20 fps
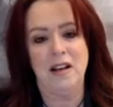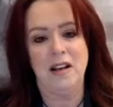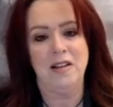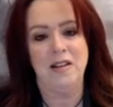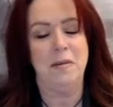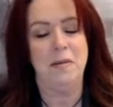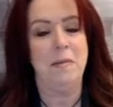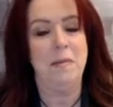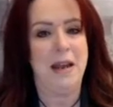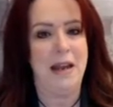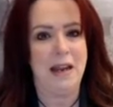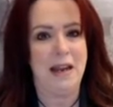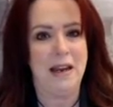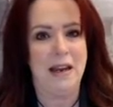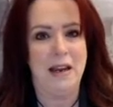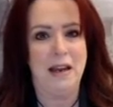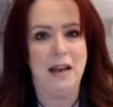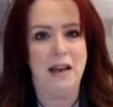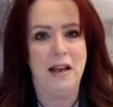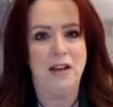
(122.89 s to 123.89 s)
to me,
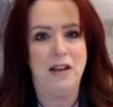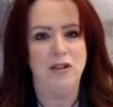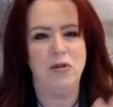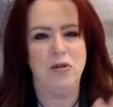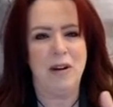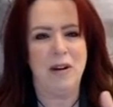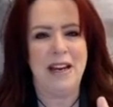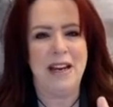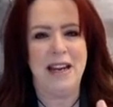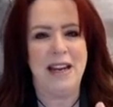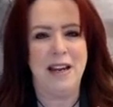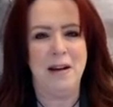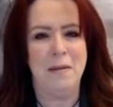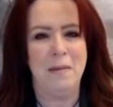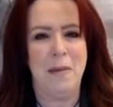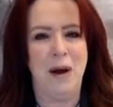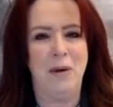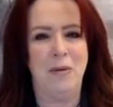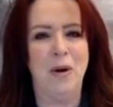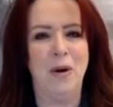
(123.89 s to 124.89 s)
drinking in
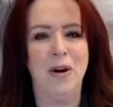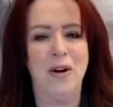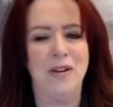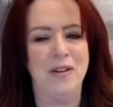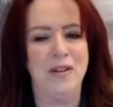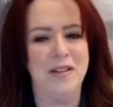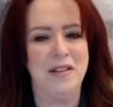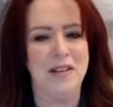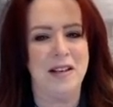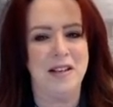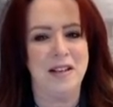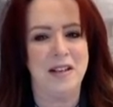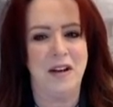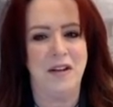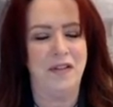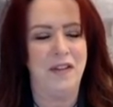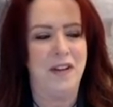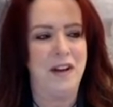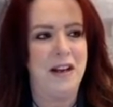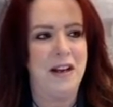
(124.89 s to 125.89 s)
my words as
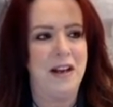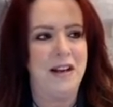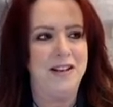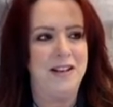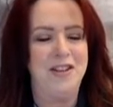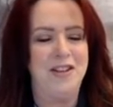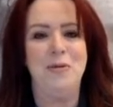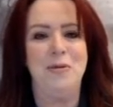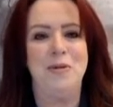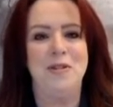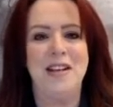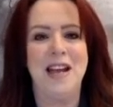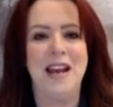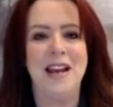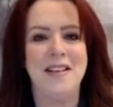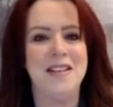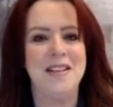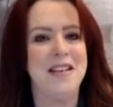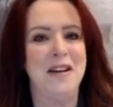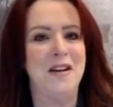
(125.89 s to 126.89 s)
if she were
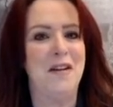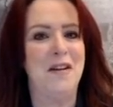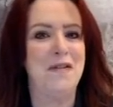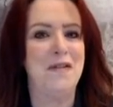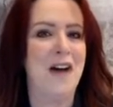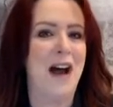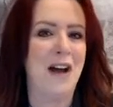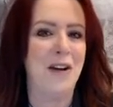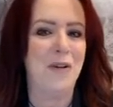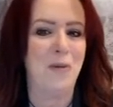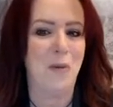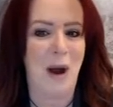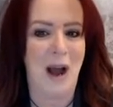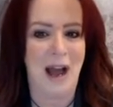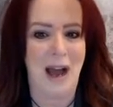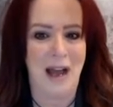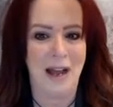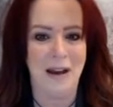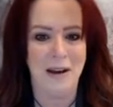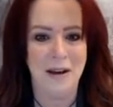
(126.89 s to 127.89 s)
tasting a fine
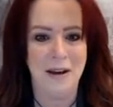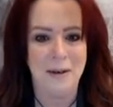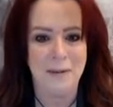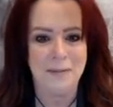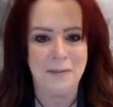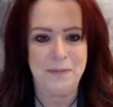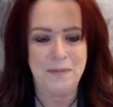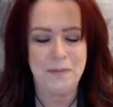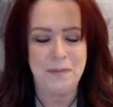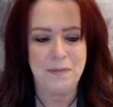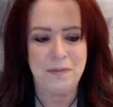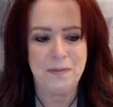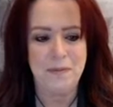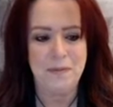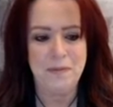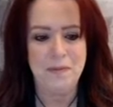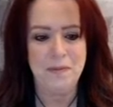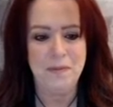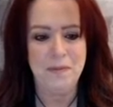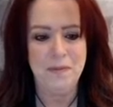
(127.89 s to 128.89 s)
wine.
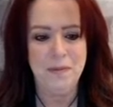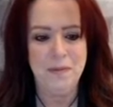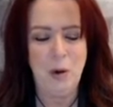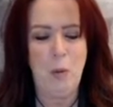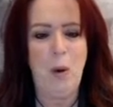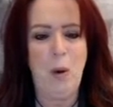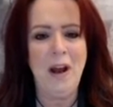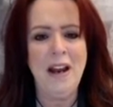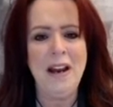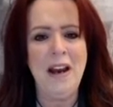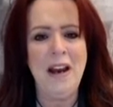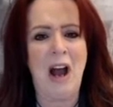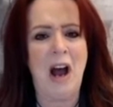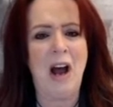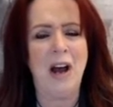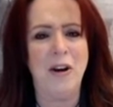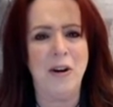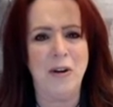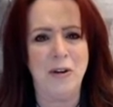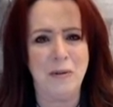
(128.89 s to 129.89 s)
What an
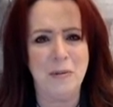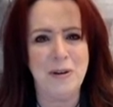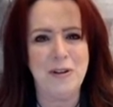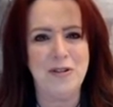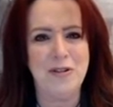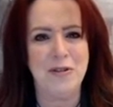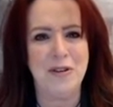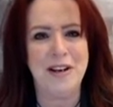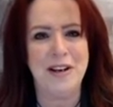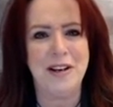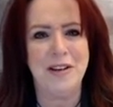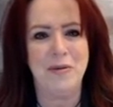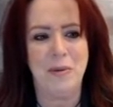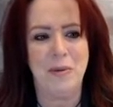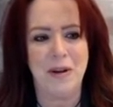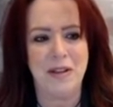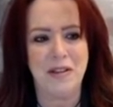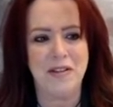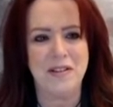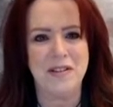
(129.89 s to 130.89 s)
honor to be treated
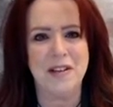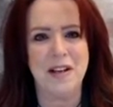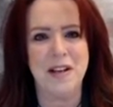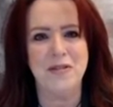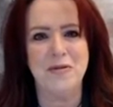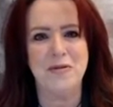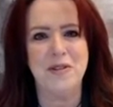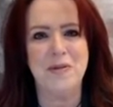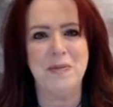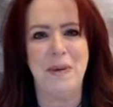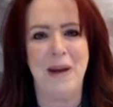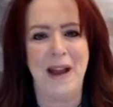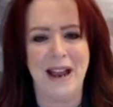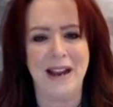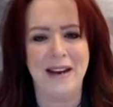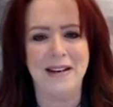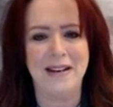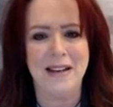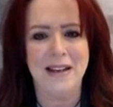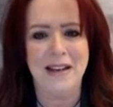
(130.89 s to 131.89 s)
with such
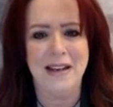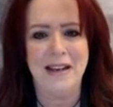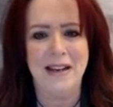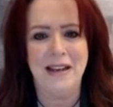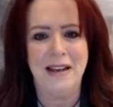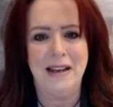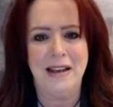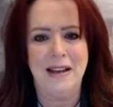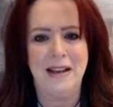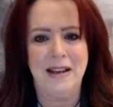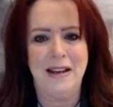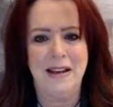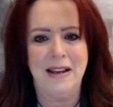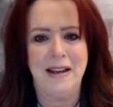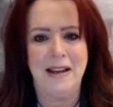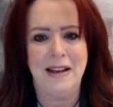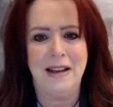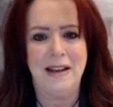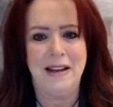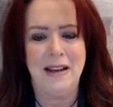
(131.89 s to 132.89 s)
respect.
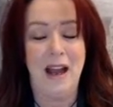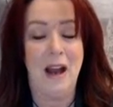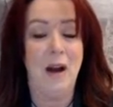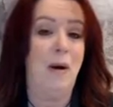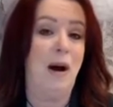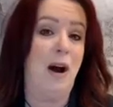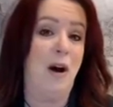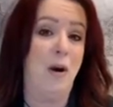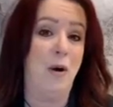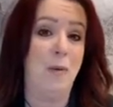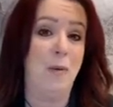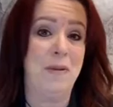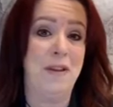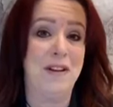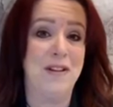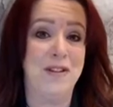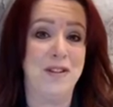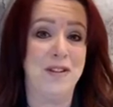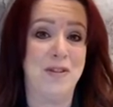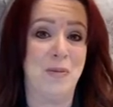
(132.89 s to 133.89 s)
How I hope
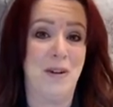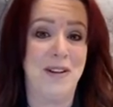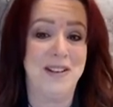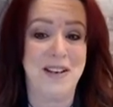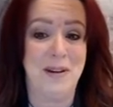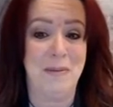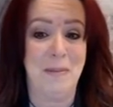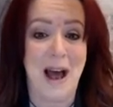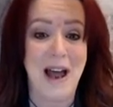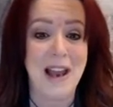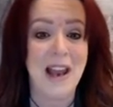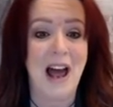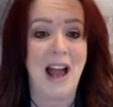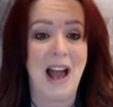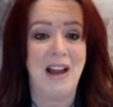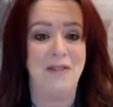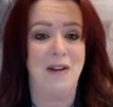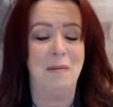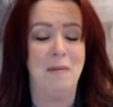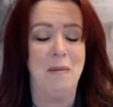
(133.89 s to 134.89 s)
that just once in my
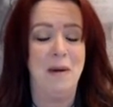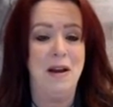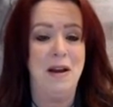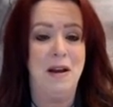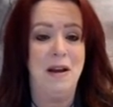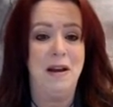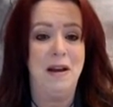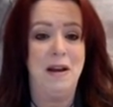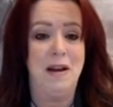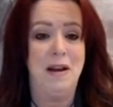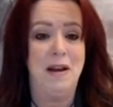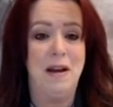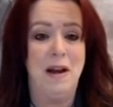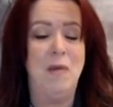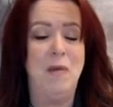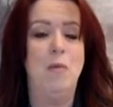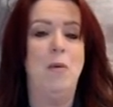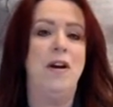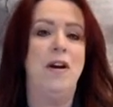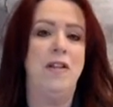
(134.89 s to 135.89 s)
life I'm
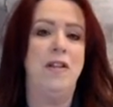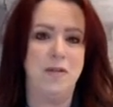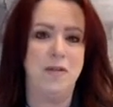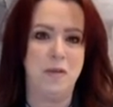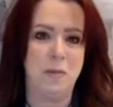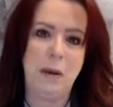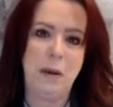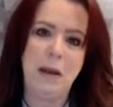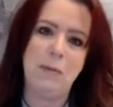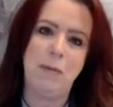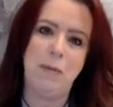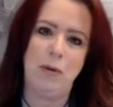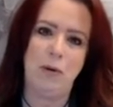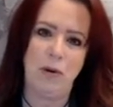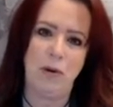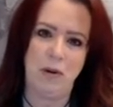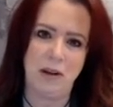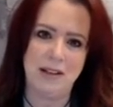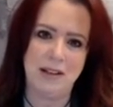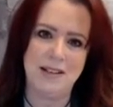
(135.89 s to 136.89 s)
one of those people
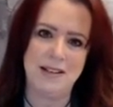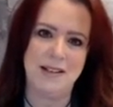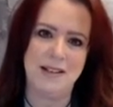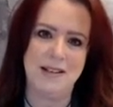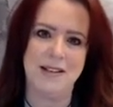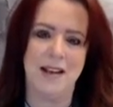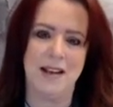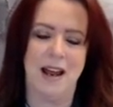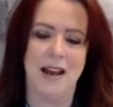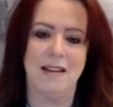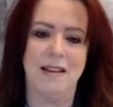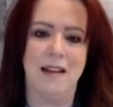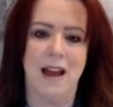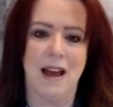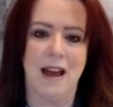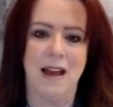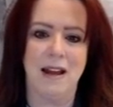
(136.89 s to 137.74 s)
who listens like that.